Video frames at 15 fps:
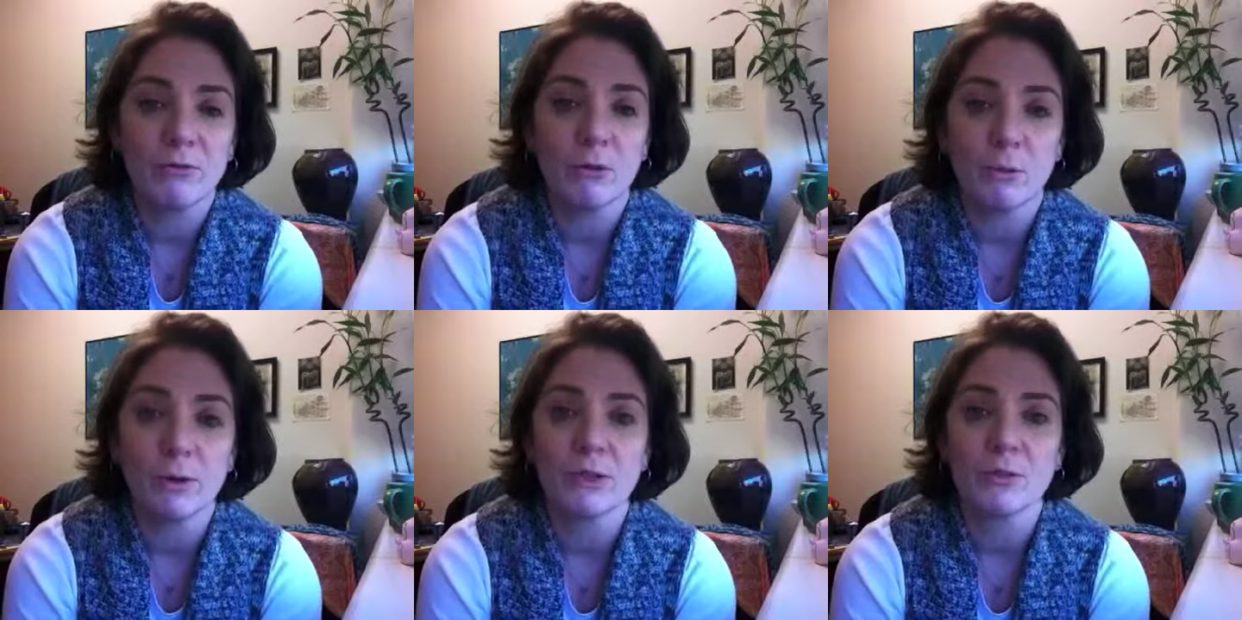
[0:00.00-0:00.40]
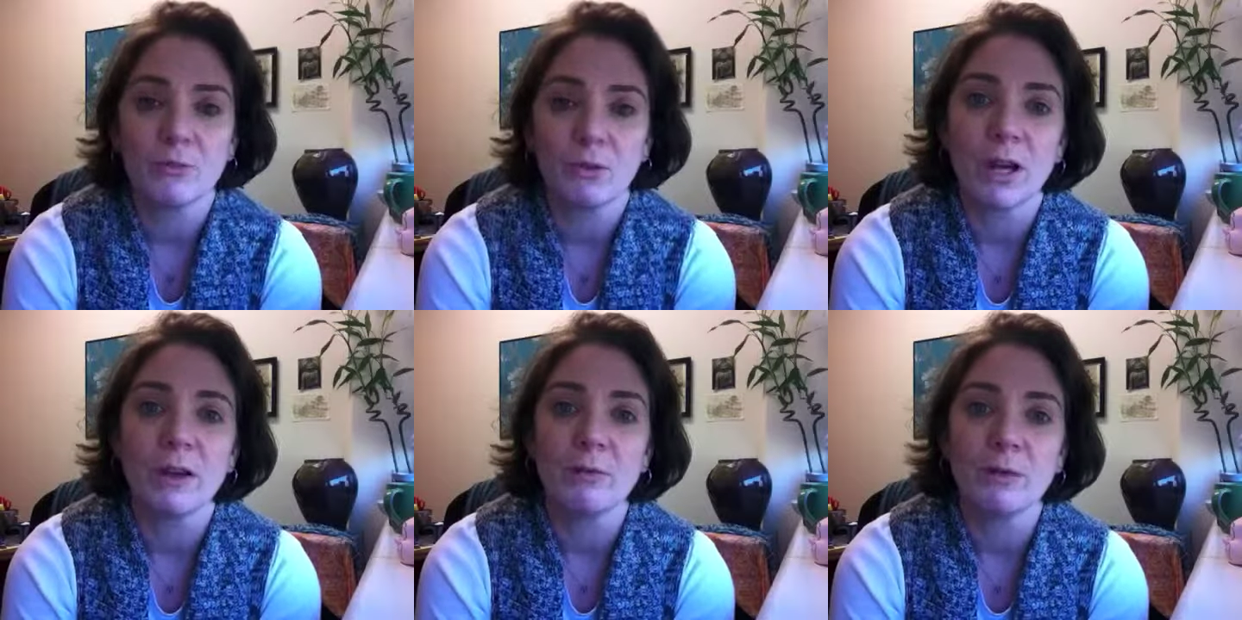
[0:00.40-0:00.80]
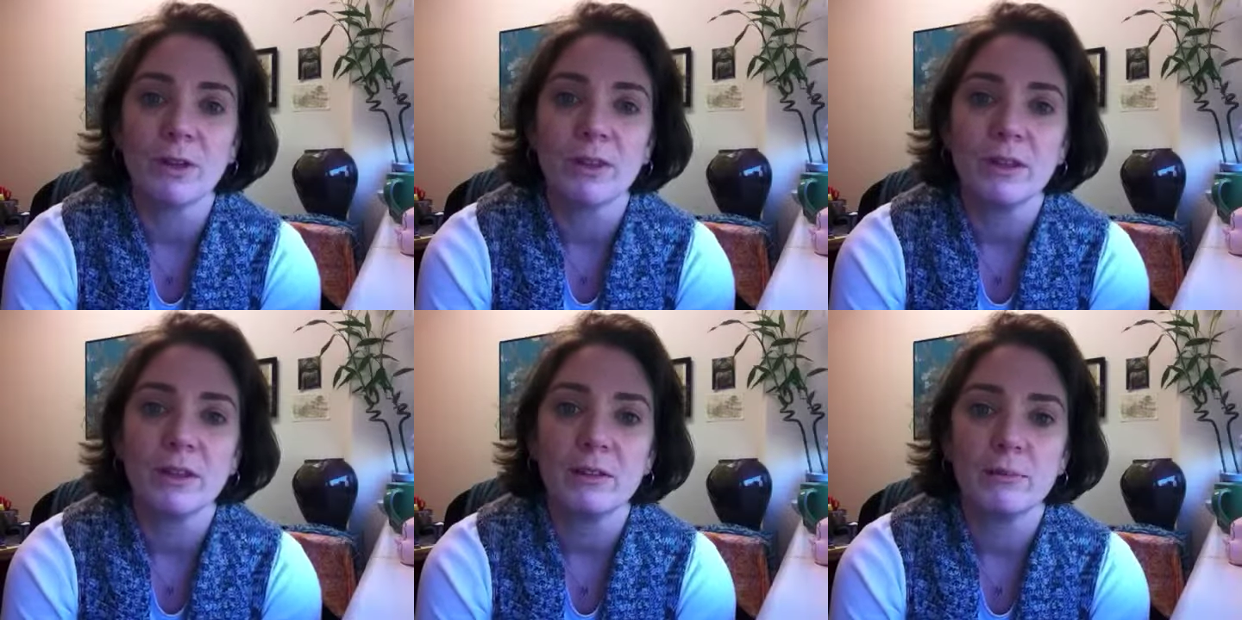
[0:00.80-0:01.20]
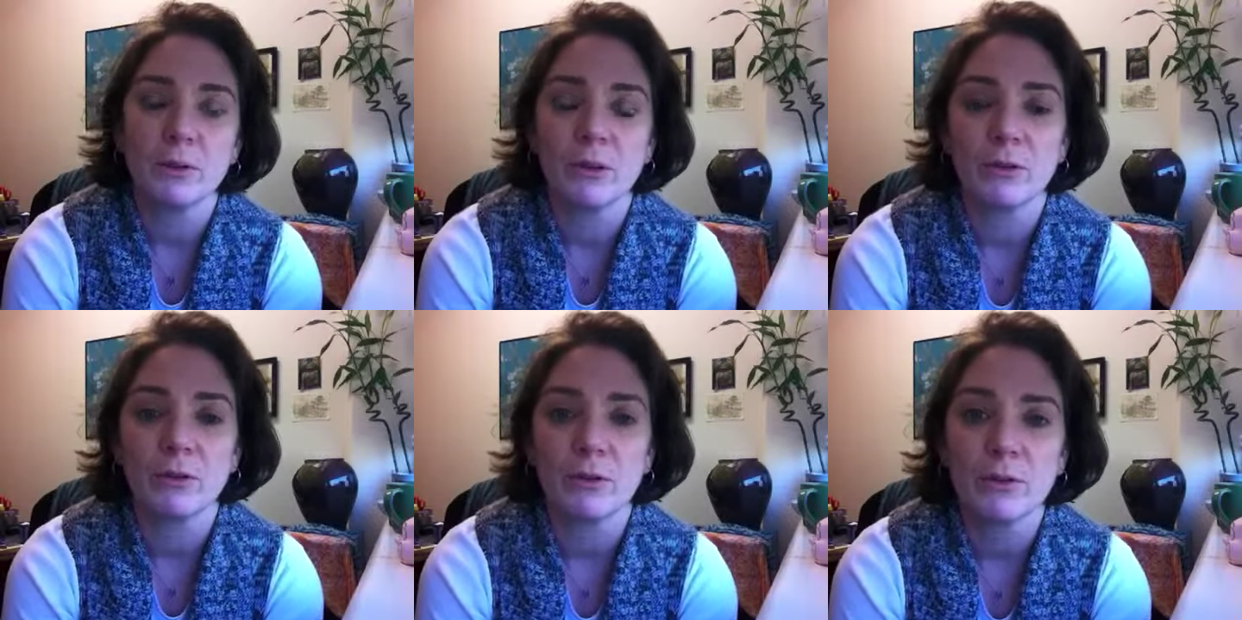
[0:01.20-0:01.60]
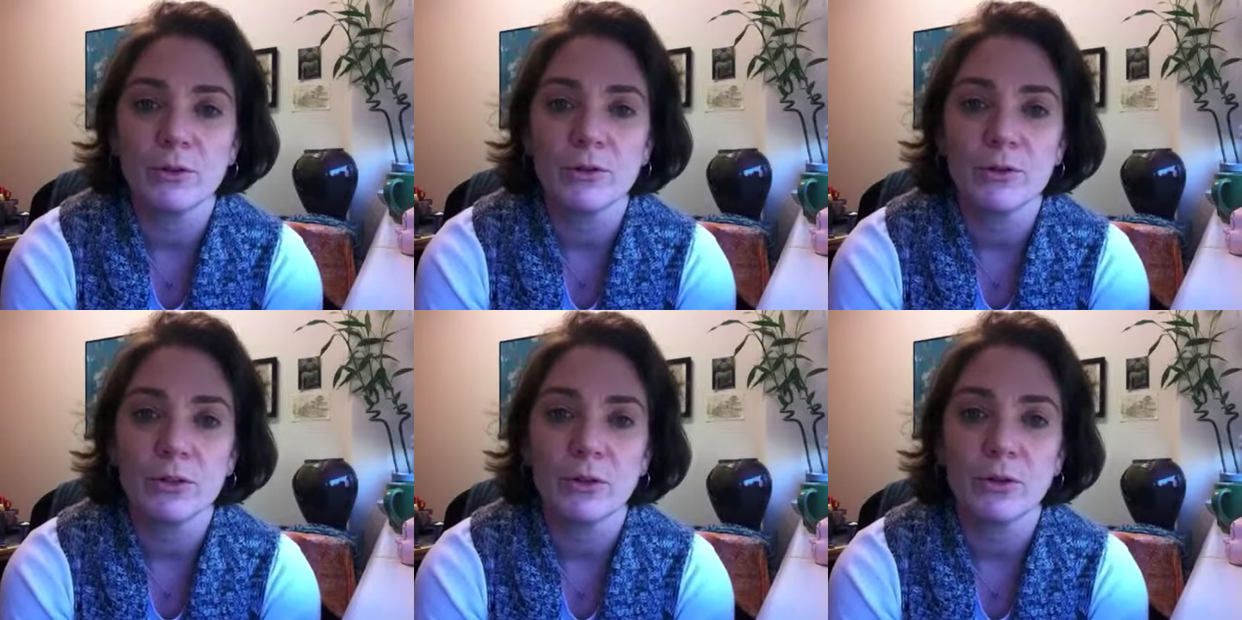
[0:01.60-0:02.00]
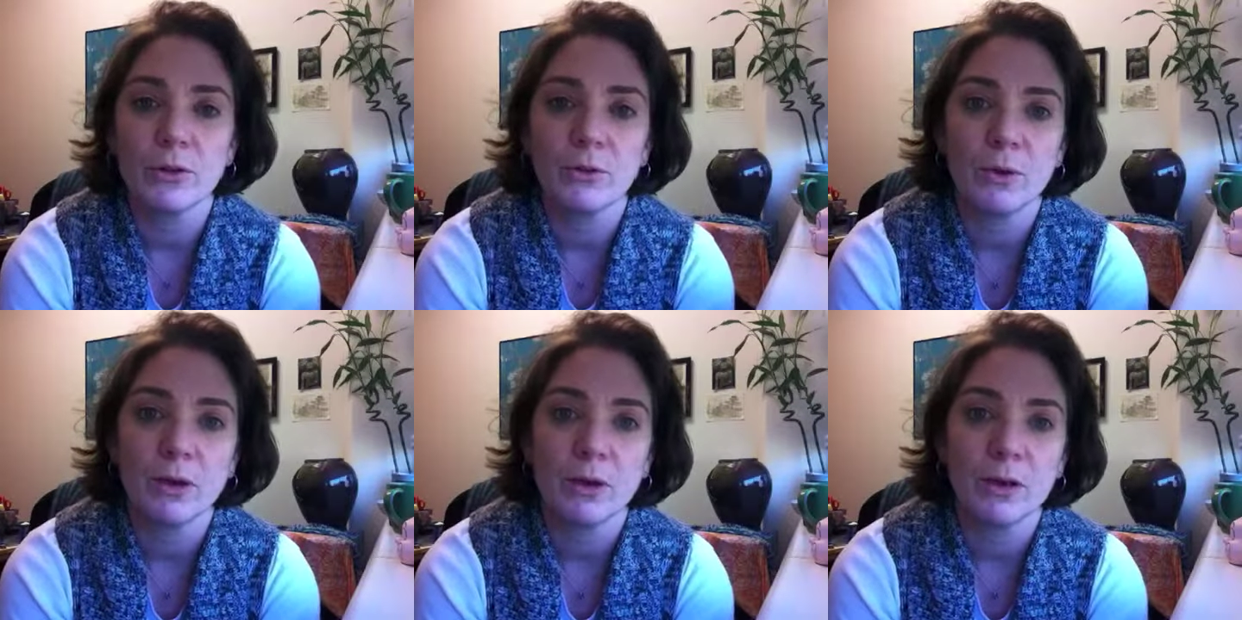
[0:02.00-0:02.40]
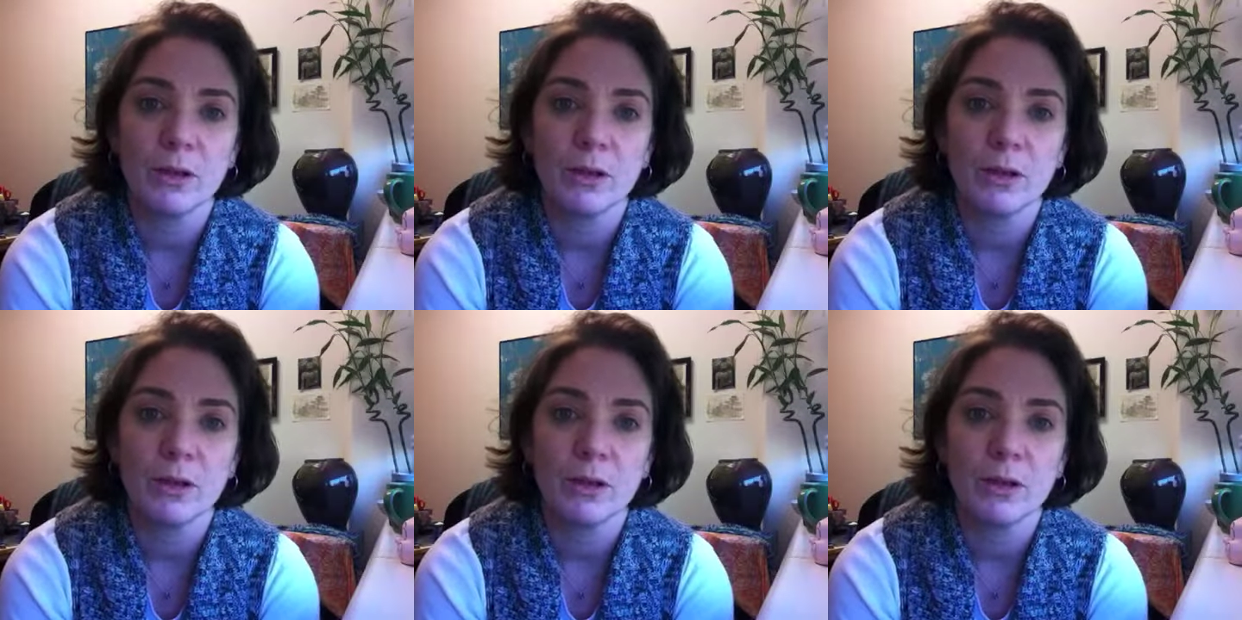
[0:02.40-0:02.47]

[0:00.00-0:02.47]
for what's right with it, but also